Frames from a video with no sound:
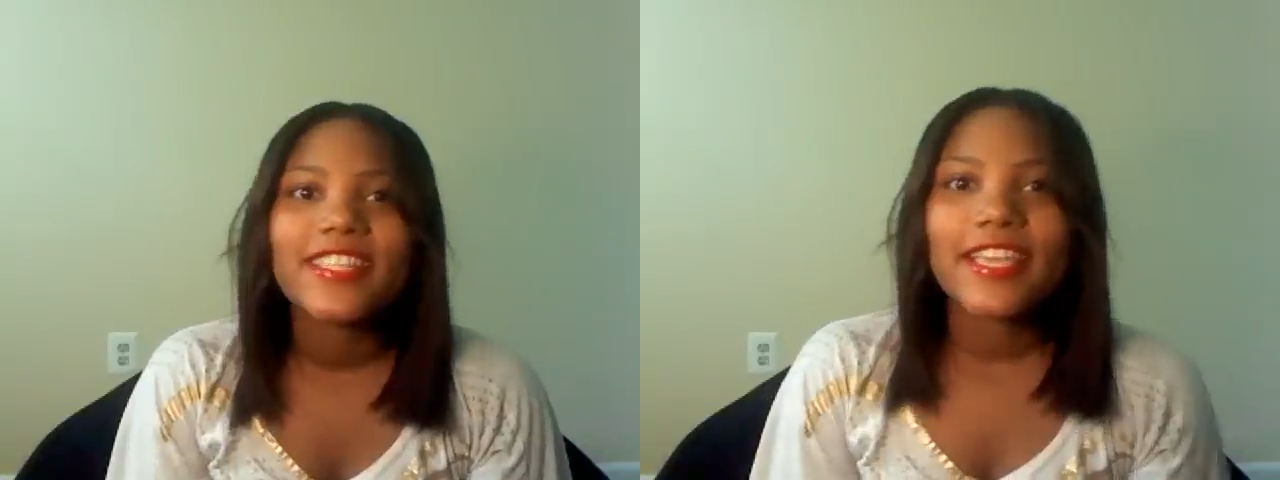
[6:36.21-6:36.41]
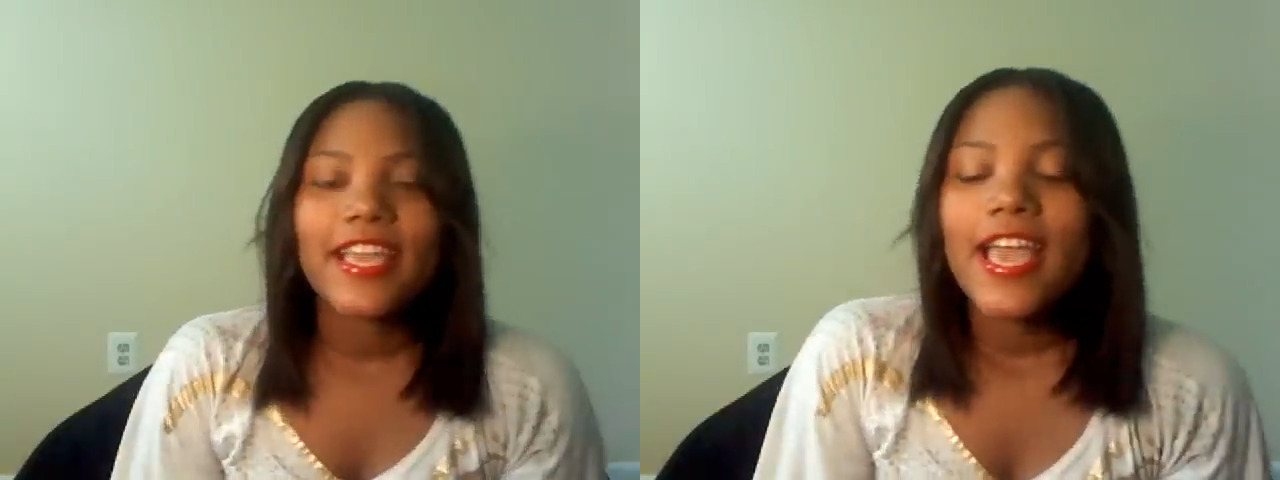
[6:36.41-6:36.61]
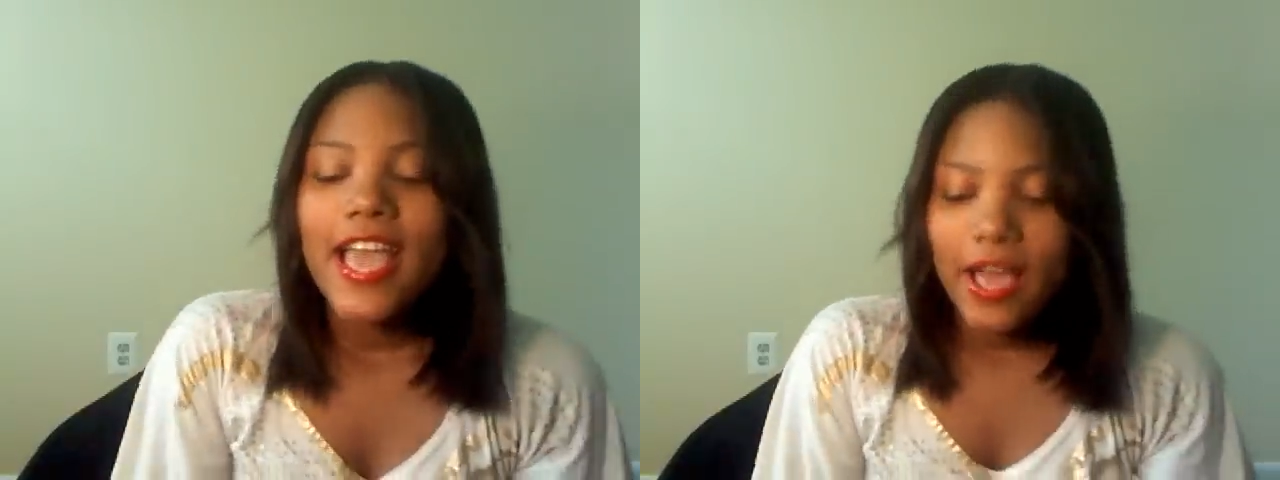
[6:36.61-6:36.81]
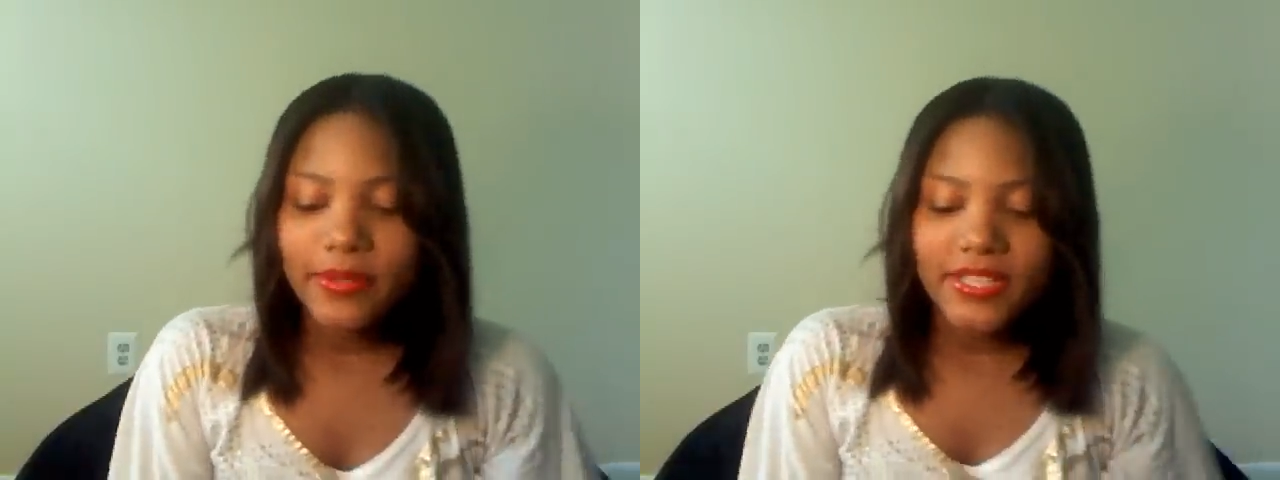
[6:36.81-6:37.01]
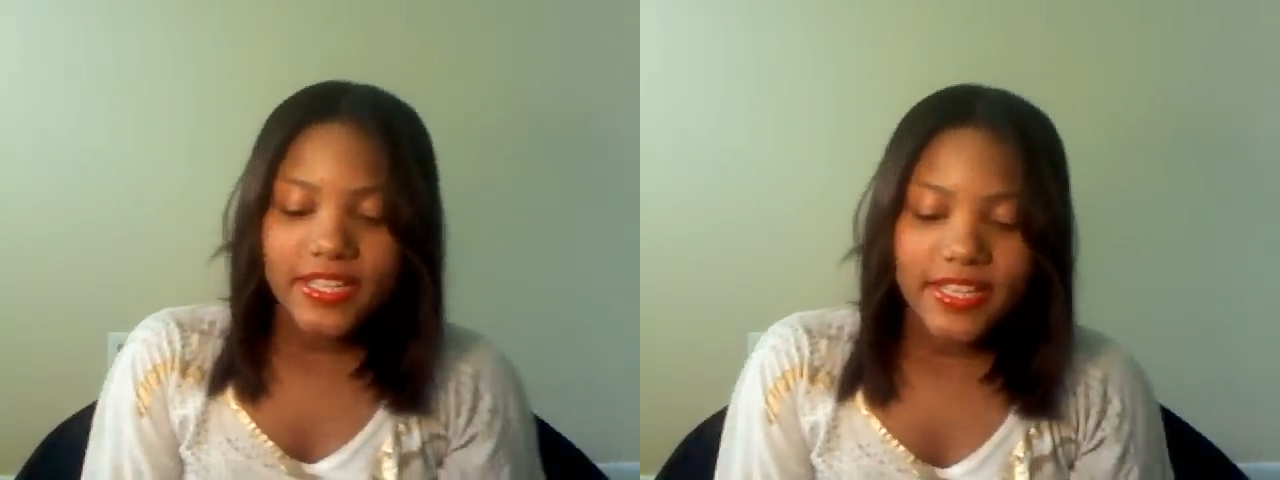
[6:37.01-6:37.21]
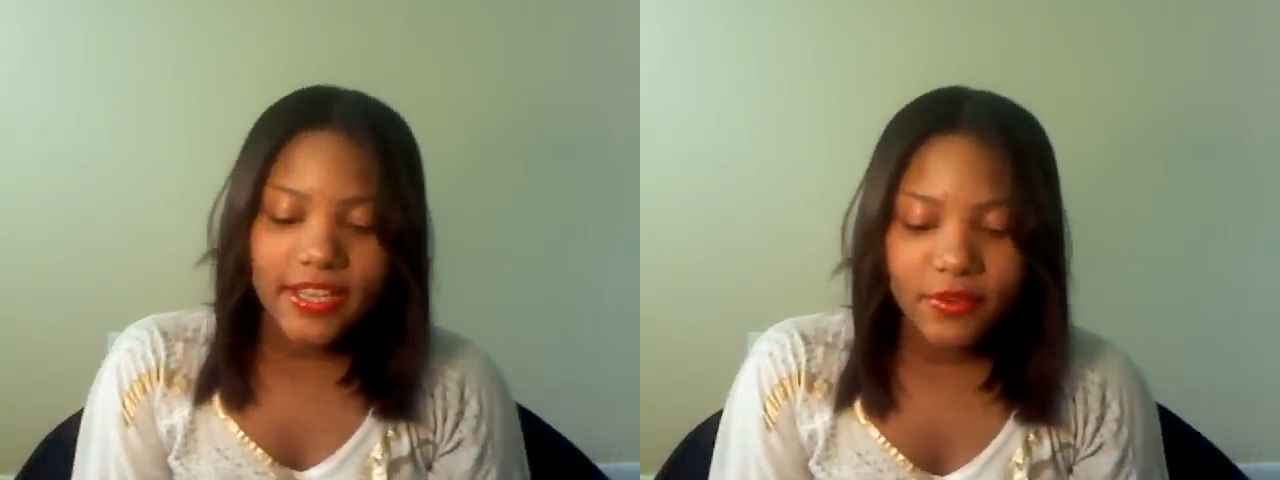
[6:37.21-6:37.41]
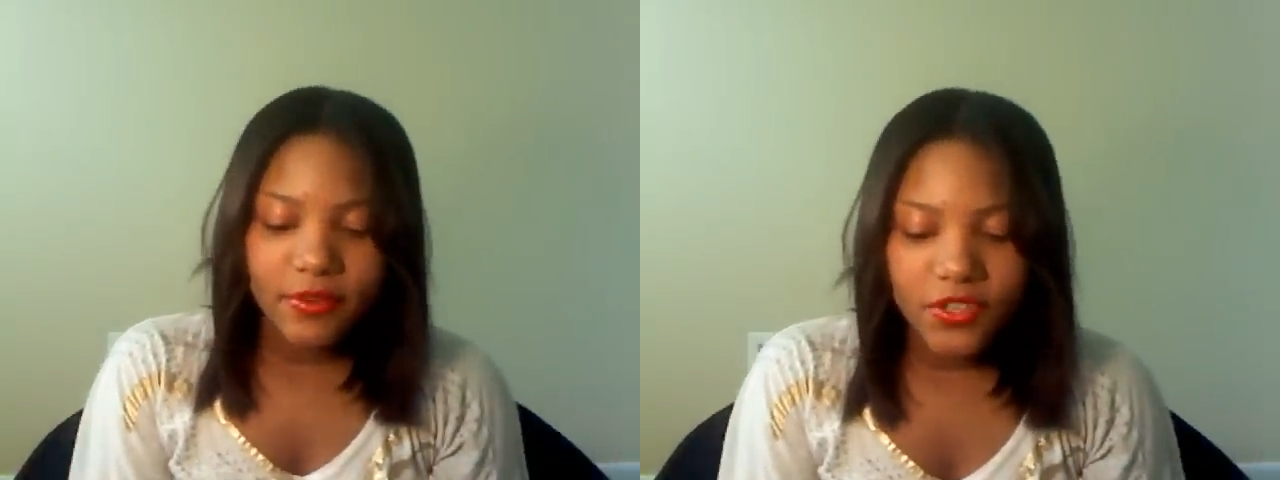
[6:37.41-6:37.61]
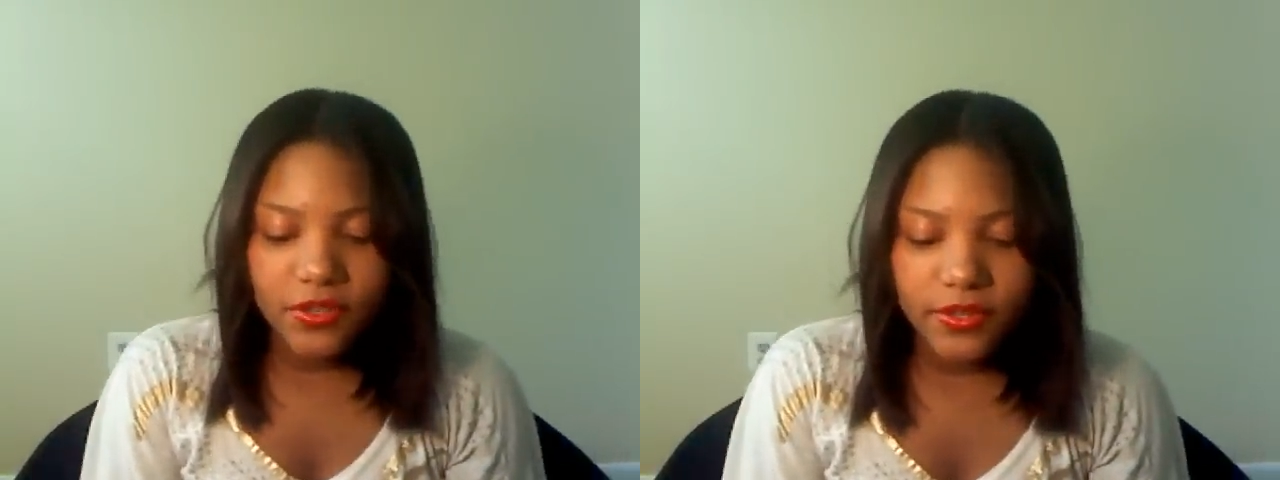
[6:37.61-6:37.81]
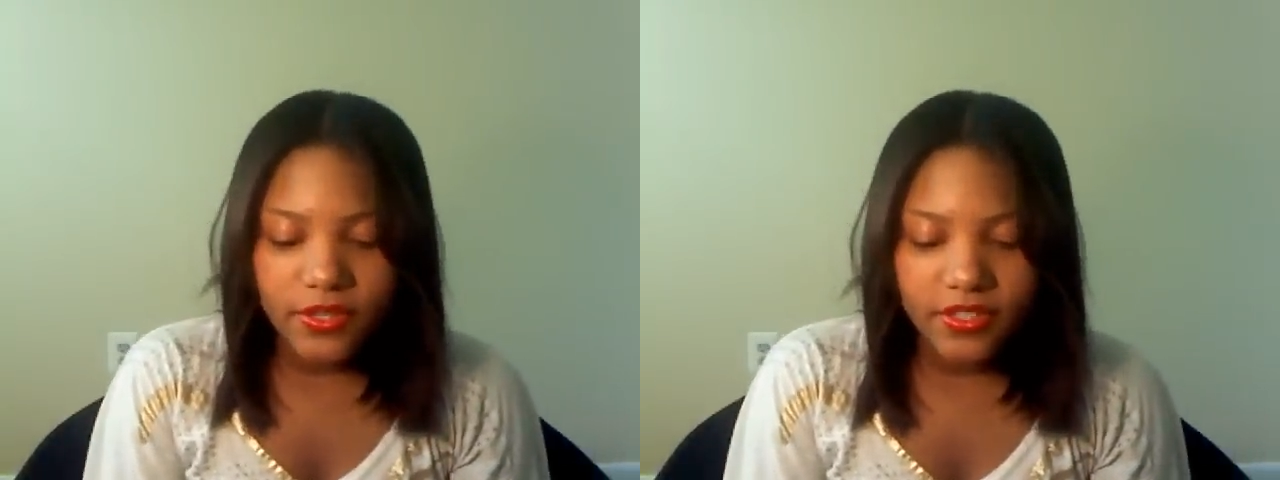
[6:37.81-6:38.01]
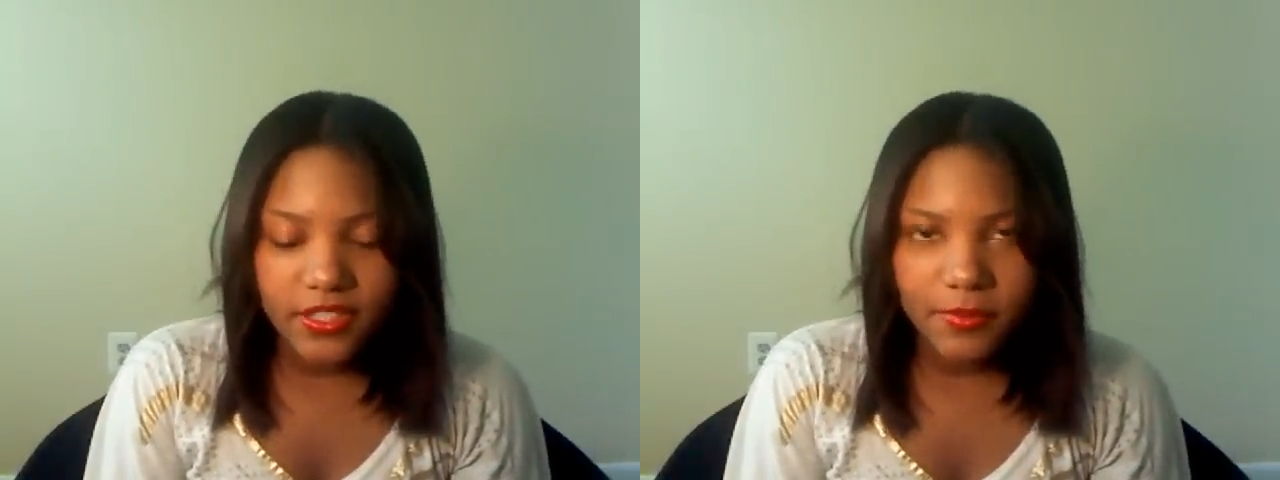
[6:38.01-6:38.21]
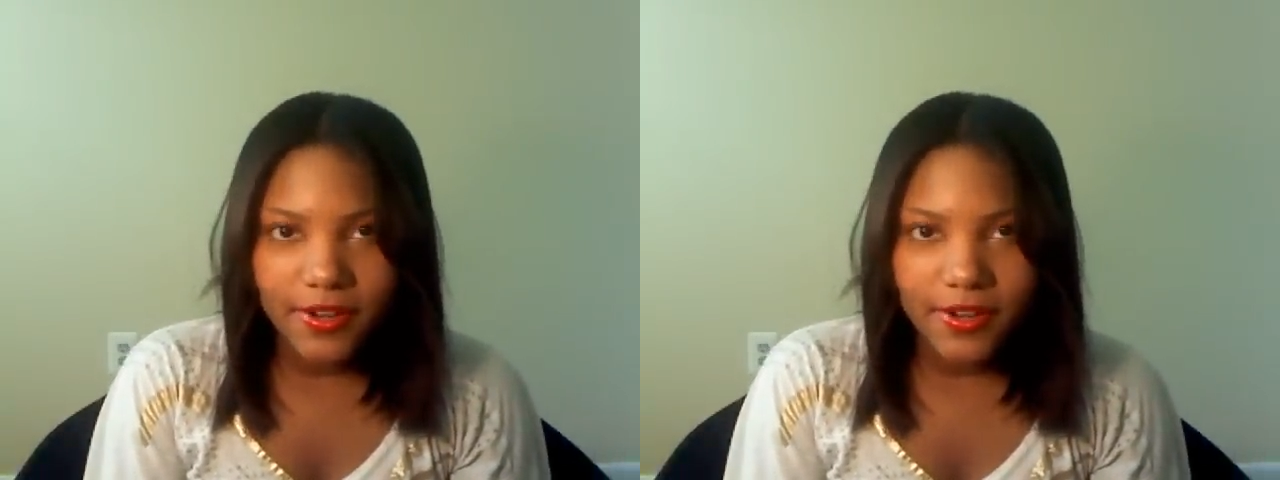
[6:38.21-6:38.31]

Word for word: Like, I was looking at reviews on this